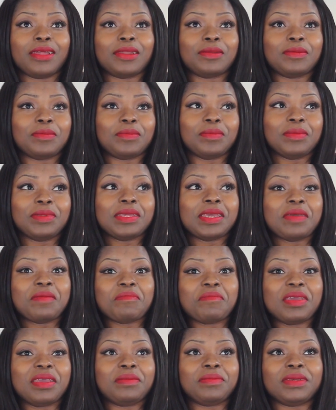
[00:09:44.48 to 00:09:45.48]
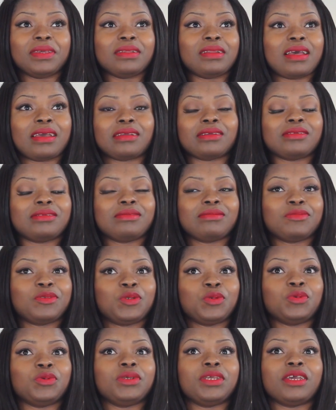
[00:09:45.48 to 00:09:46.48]
and maybe like
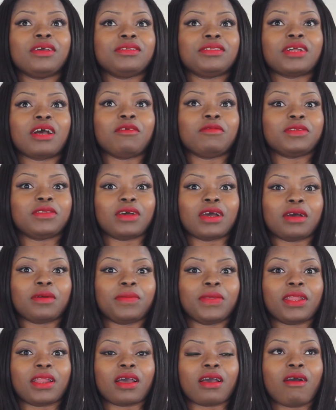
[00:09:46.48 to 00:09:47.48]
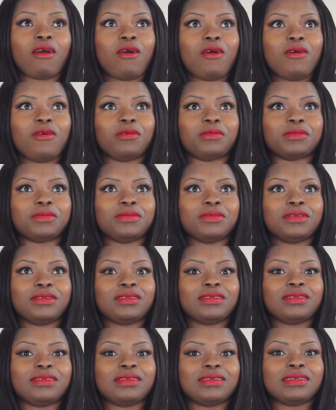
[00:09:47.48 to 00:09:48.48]
two years after, I'll be like, oh,
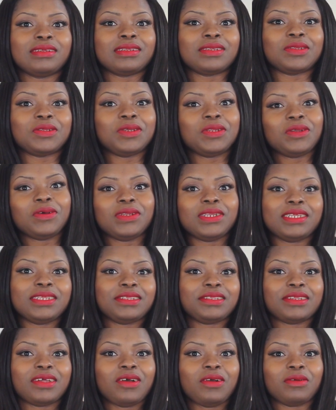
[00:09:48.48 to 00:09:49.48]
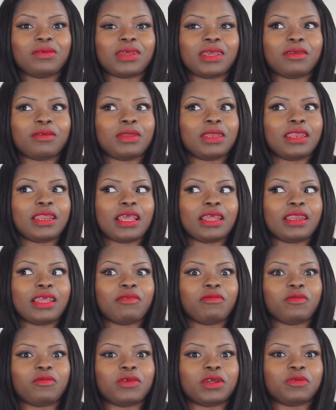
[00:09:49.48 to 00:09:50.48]
do you know this song? And
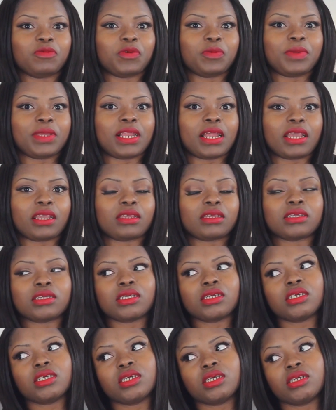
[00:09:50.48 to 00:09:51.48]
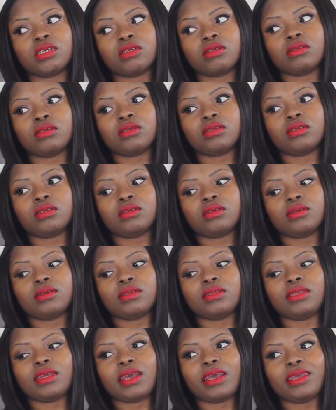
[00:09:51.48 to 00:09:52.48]
everyone will be like,
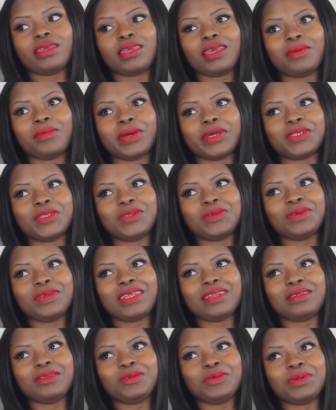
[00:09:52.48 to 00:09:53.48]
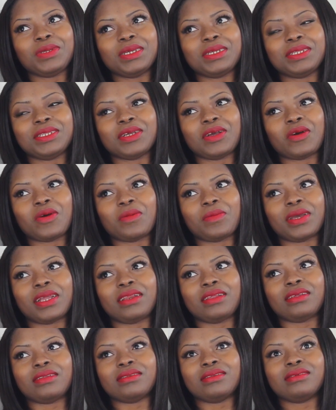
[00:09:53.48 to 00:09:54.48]
yeah, it came out two two years ago,
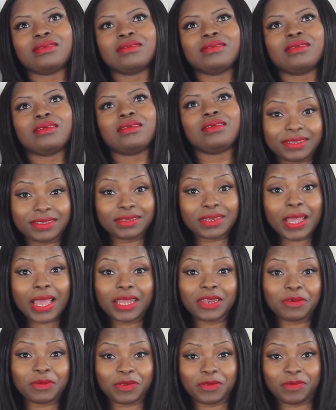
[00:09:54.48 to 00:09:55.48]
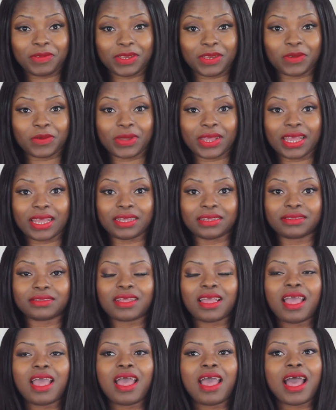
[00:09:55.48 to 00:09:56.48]
Marlene. This is the end of the video, guys.
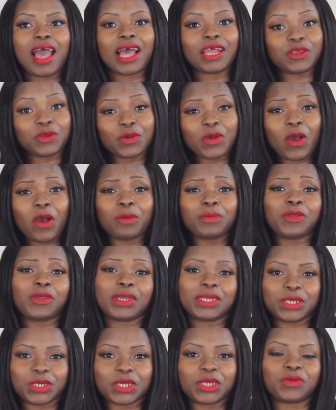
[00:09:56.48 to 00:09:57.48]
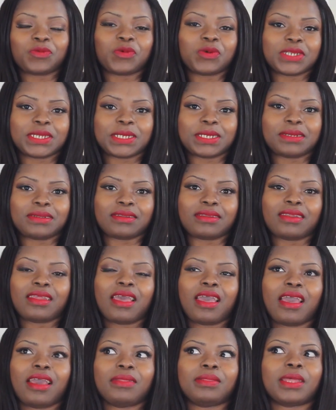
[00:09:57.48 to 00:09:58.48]
I do hope you enjoyed watching
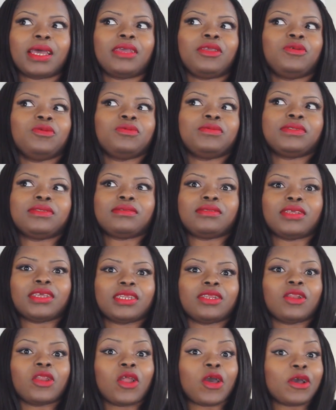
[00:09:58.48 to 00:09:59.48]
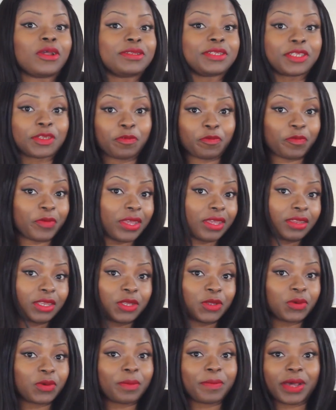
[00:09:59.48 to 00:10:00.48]
and that you did learn something
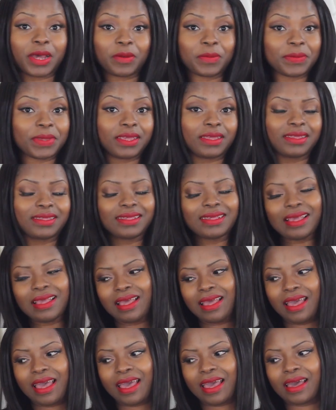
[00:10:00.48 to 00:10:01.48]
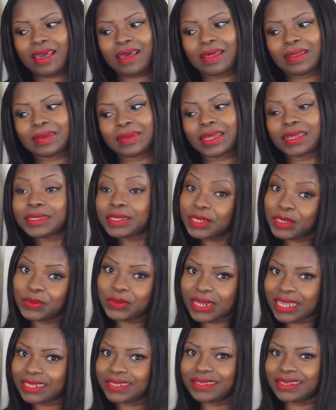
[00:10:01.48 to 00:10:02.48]
new about me. And I'll see you
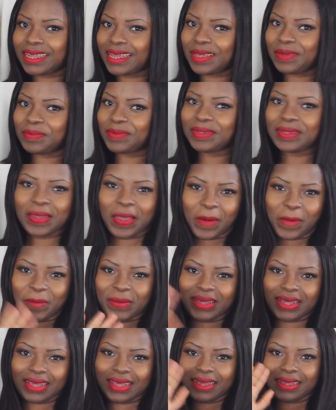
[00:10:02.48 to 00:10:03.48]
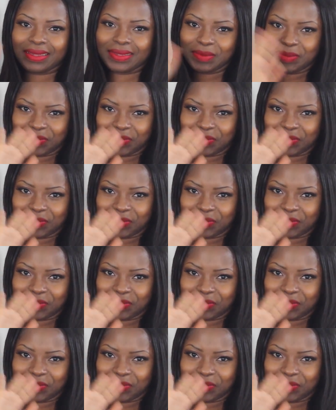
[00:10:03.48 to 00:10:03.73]
next time. Bye.